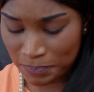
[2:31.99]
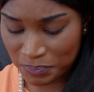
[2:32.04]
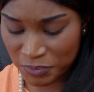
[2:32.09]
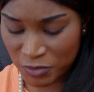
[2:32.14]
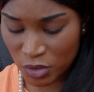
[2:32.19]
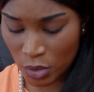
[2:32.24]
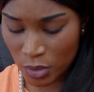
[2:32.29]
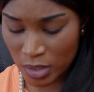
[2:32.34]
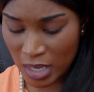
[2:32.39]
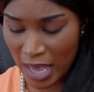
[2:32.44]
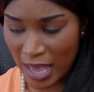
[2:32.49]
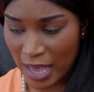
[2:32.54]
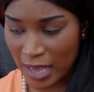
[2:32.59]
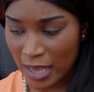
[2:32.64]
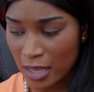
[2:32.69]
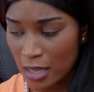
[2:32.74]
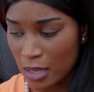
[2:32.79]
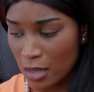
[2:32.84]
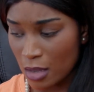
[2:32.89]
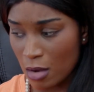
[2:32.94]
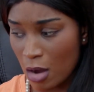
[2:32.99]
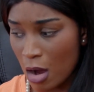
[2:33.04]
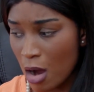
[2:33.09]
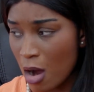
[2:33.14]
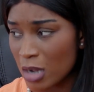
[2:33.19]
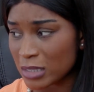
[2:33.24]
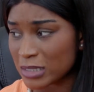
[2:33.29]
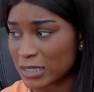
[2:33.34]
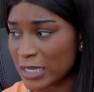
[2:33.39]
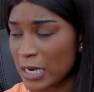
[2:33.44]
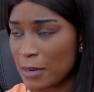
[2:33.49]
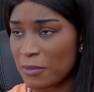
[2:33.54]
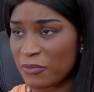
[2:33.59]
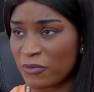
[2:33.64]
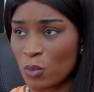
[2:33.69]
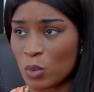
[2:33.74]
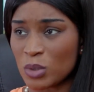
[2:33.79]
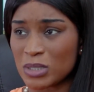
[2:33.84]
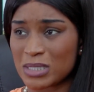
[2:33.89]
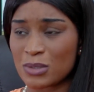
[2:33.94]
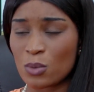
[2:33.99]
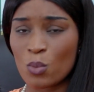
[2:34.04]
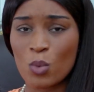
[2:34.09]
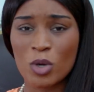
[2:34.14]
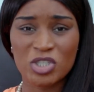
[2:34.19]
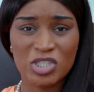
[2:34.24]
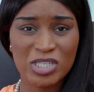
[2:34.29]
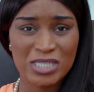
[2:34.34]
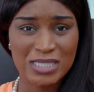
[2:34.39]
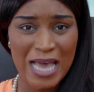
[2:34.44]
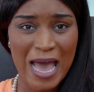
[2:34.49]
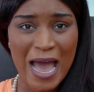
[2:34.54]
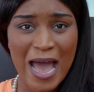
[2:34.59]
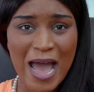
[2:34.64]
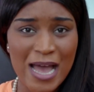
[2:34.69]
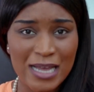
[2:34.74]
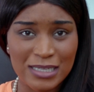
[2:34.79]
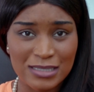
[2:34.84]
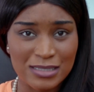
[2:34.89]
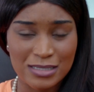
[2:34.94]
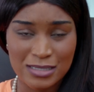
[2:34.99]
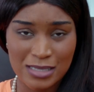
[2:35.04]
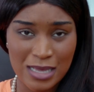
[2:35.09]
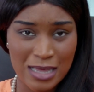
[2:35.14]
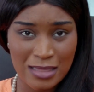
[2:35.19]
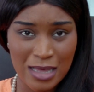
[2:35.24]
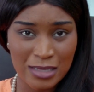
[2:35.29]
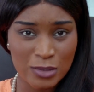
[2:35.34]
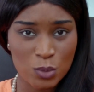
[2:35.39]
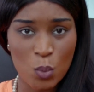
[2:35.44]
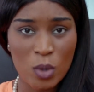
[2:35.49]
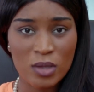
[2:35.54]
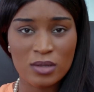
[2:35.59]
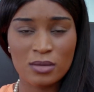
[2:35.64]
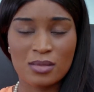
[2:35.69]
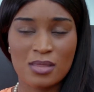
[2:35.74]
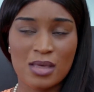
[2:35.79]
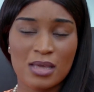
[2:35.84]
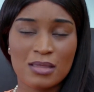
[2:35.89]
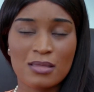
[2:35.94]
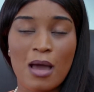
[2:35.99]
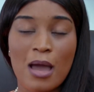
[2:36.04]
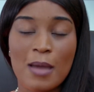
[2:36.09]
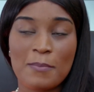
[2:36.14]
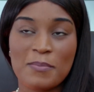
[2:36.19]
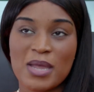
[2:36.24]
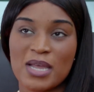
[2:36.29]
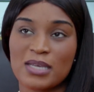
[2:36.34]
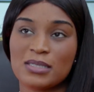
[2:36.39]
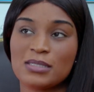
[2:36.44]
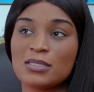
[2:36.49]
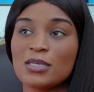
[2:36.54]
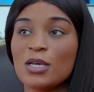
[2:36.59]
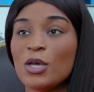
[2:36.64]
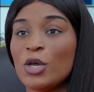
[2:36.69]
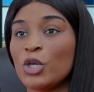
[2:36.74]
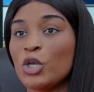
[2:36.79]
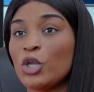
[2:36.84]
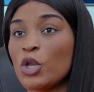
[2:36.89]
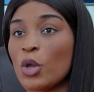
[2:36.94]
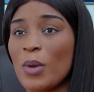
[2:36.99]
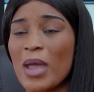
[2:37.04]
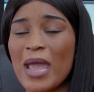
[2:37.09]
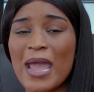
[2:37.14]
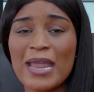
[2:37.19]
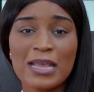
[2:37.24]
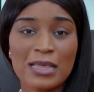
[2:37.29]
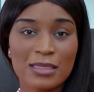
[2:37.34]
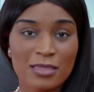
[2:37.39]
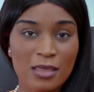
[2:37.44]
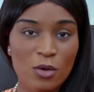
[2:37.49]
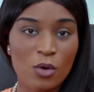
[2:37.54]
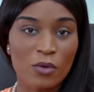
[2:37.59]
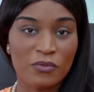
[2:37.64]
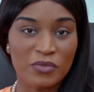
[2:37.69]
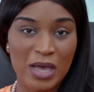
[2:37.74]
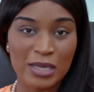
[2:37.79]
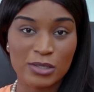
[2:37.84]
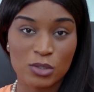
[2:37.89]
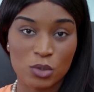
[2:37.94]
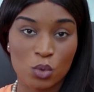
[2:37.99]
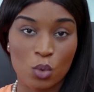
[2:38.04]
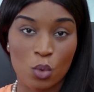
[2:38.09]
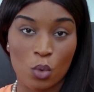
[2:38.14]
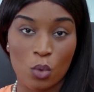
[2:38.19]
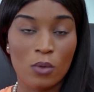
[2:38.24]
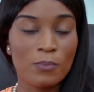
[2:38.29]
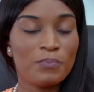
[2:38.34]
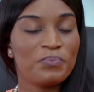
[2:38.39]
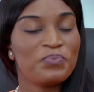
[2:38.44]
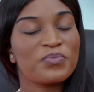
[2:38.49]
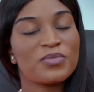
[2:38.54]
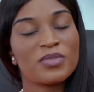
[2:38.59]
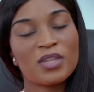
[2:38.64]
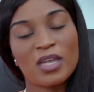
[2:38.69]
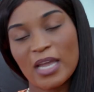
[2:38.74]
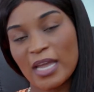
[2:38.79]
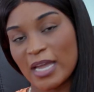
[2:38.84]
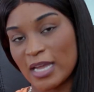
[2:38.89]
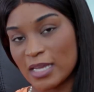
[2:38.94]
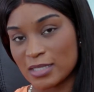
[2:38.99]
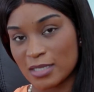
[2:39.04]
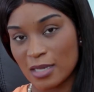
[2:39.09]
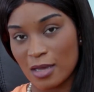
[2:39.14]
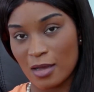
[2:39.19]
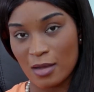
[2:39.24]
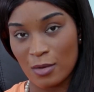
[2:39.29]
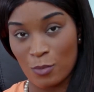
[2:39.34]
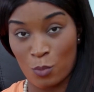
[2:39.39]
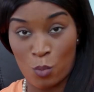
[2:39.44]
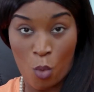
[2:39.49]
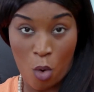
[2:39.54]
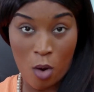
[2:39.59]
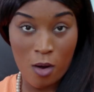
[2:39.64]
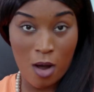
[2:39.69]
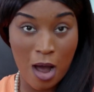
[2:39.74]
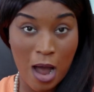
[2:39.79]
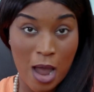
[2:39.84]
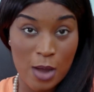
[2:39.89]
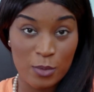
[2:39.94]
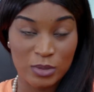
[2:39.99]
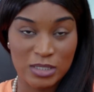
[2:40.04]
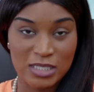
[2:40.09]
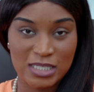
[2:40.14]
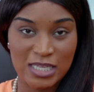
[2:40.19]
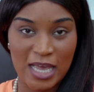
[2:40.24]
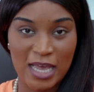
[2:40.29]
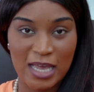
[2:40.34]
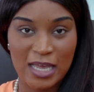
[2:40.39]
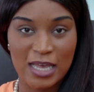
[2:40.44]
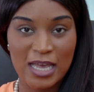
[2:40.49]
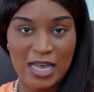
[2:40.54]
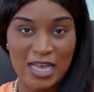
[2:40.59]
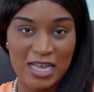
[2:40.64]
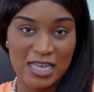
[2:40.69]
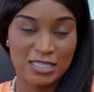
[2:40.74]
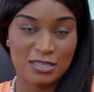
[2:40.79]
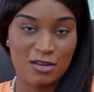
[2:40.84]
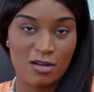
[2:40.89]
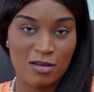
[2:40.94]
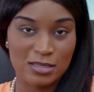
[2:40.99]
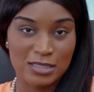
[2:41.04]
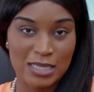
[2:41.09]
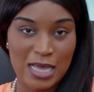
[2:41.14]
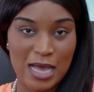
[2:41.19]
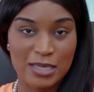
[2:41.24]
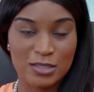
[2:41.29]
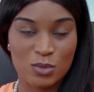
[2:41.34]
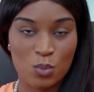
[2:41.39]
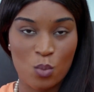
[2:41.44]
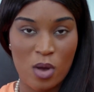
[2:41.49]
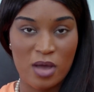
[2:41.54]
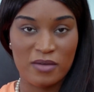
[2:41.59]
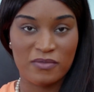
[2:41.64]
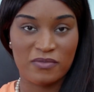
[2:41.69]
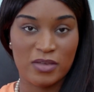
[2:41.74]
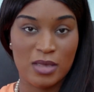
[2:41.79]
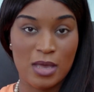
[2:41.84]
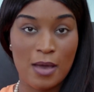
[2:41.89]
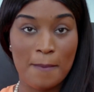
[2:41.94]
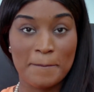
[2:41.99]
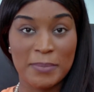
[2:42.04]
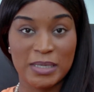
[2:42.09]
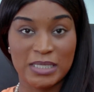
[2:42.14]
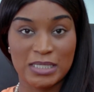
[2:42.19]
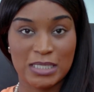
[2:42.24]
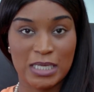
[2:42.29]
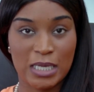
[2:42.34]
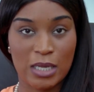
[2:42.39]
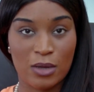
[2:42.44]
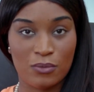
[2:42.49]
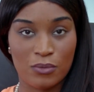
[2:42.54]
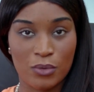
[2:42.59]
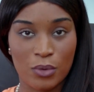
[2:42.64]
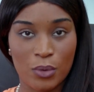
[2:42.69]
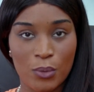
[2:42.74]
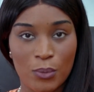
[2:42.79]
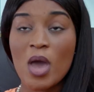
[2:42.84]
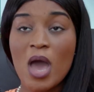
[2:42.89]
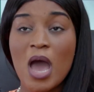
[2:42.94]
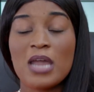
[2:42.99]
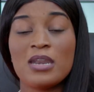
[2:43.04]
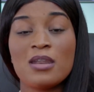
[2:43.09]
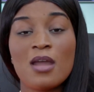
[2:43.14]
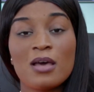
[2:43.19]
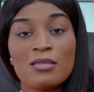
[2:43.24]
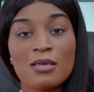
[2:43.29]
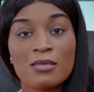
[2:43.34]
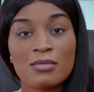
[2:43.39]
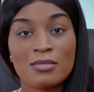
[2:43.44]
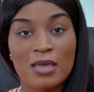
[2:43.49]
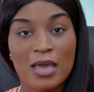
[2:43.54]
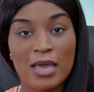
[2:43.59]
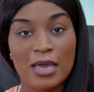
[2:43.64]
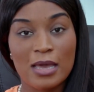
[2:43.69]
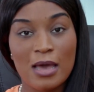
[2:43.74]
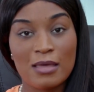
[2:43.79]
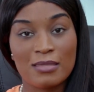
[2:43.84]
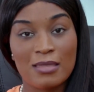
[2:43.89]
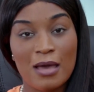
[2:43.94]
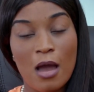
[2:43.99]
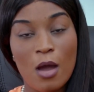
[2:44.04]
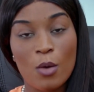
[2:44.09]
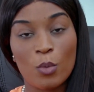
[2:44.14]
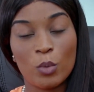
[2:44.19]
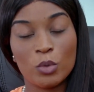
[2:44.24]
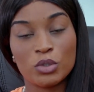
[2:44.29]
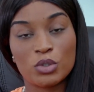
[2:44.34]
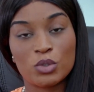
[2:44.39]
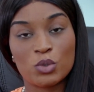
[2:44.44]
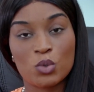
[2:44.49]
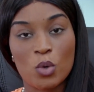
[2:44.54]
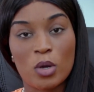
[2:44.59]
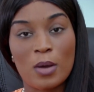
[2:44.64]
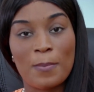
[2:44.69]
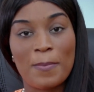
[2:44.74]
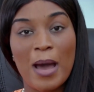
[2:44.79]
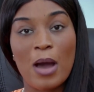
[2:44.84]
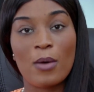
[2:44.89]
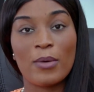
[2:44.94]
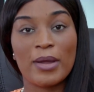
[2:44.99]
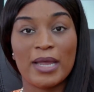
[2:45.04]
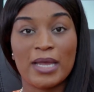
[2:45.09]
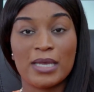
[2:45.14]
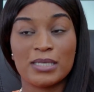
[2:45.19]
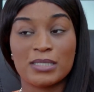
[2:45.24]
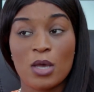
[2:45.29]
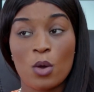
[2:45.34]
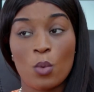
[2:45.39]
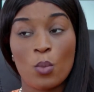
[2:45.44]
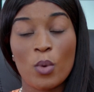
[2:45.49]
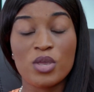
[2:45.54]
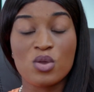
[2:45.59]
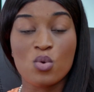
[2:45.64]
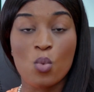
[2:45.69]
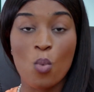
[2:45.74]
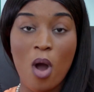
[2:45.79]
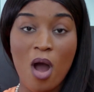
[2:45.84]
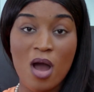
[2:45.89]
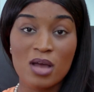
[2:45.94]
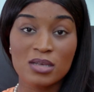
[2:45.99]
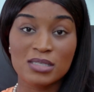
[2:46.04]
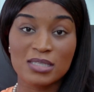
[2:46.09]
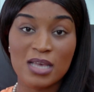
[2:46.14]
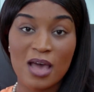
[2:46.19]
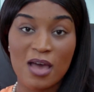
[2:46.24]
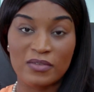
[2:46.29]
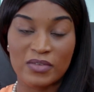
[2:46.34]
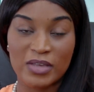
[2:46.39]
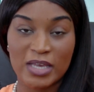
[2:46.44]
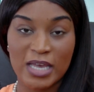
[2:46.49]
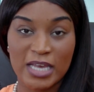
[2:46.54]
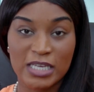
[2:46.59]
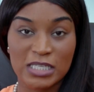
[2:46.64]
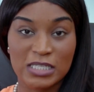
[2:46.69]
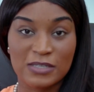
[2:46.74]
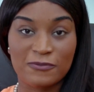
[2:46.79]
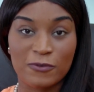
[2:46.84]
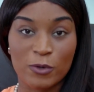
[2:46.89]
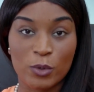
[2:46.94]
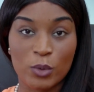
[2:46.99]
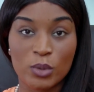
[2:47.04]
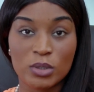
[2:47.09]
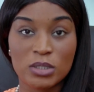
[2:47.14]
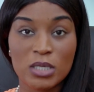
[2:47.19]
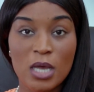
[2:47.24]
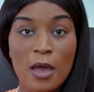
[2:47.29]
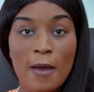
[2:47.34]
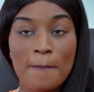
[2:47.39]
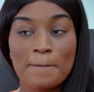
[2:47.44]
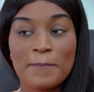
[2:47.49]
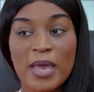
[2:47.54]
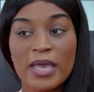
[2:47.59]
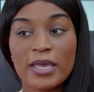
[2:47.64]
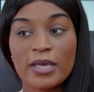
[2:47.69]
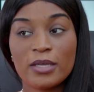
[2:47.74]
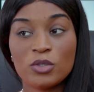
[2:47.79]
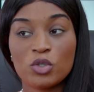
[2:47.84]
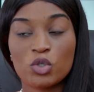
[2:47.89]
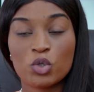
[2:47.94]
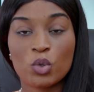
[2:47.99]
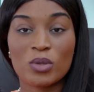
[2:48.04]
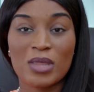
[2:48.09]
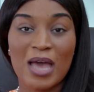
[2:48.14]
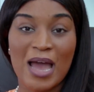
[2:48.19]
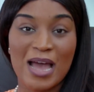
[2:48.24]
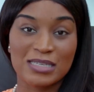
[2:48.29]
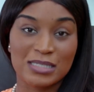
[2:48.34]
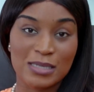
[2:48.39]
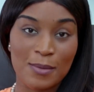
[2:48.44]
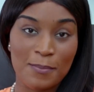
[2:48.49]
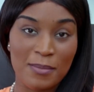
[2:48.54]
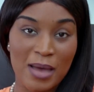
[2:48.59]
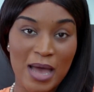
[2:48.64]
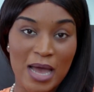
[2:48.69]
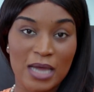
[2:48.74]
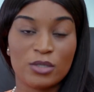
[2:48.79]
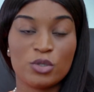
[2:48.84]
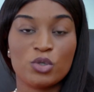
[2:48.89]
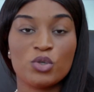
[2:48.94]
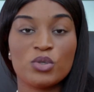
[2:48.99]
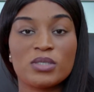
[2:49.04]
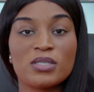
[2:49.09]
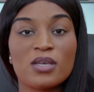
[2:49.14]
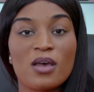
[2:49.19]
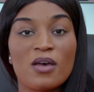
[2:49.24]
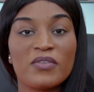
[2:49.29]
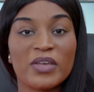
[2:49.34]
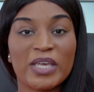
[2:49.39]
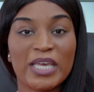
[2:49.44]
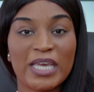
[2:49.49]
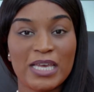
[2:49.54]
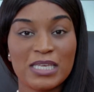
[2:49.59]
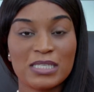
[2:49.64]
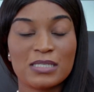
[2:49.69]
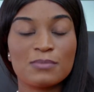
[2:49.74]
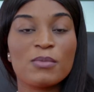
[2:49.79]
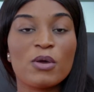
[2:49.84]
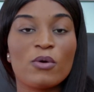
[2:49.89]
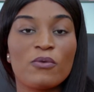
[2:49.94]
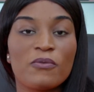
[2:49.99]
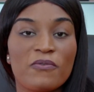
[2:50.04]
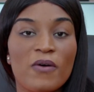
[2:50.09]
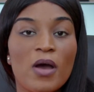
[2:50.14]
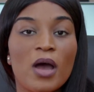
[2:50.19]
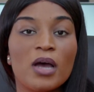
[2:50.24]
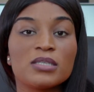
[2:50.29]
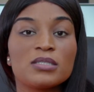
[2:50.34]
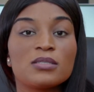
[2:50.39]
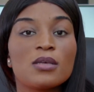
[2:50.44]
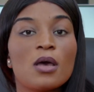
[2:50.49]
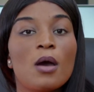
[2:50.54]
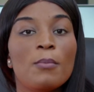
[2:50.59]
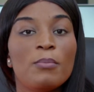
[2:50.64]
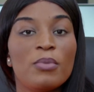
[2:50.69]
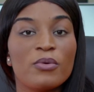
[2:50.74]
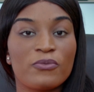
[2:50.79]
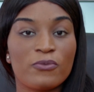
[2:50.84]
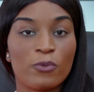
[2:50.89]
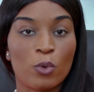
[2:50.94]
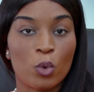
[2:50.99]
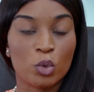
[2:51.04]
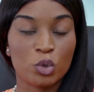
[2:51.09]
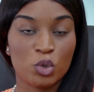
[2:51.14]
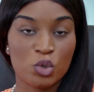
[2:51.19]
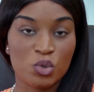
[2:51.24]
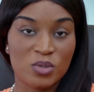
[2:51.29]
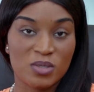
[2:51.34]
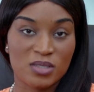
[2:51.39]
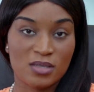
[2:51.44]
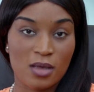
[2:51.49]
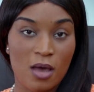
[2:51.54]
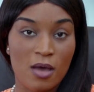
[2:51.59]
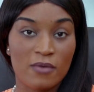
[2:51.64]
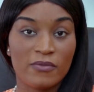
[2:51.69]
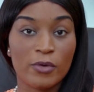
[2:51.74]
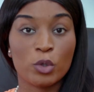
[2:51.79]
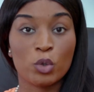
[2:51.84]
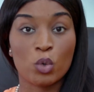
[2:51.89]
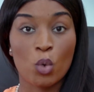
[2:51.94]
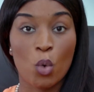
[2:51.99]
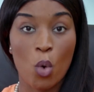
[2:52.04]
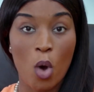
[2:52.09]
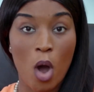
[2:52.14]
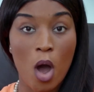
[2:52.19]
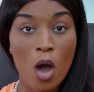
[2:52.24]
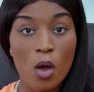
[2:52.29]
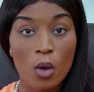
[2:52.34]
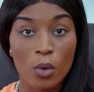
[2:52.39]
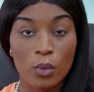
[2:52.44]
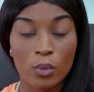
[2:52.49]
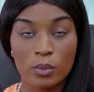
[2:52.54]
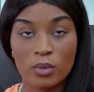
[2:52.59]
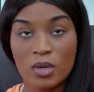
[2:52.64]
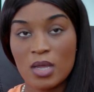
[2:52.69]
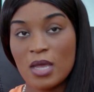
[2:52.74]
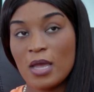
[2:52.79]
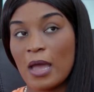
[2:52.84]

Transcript: So yeah, asking him if he wants to wash his hands, that's one thing that I missed. You know, anything of that sort is what I would say is classed as wifey material. Another thing that I want to talk about is when you are serving his food, making sure that as a man you serve his meal first before you serve your own.